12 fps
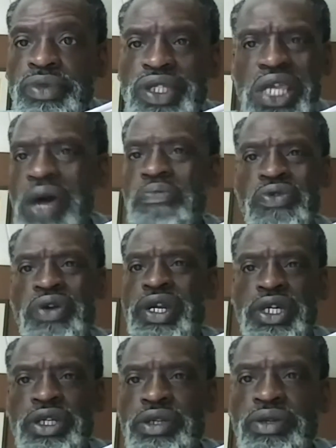Stop
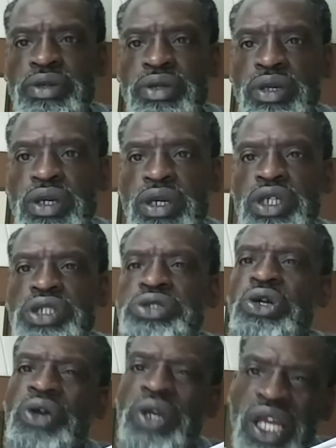running.
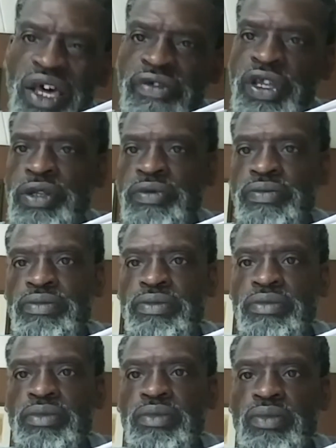Start living.
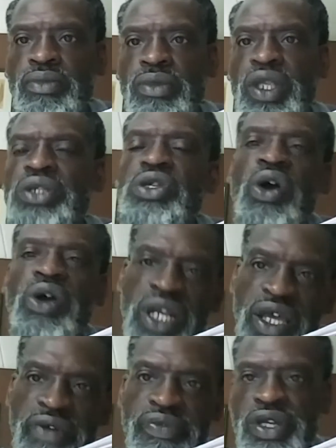Start
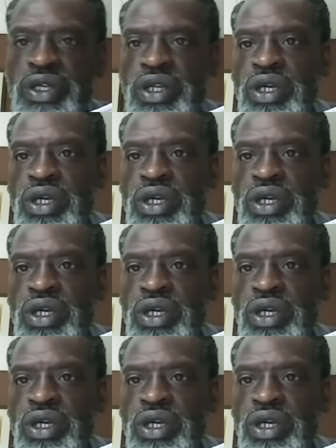living.